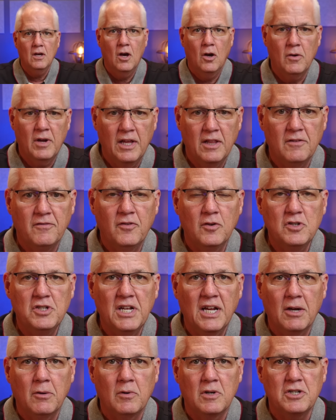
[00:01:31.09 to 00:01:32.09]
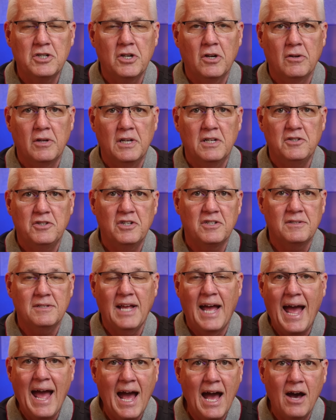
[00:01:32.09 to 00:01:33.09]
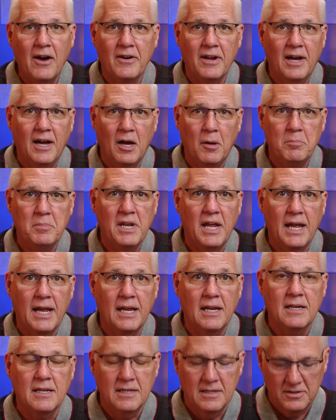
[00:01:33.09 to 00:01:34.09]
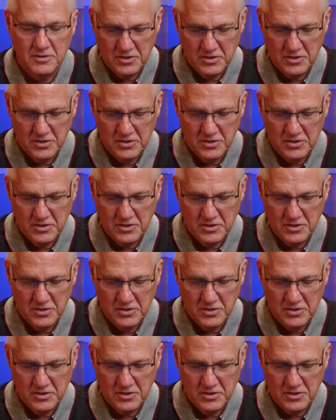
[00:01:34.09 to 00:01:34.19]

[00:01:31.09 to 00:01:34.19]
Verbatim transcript: Okay, the first thing I want to show you is just how to update.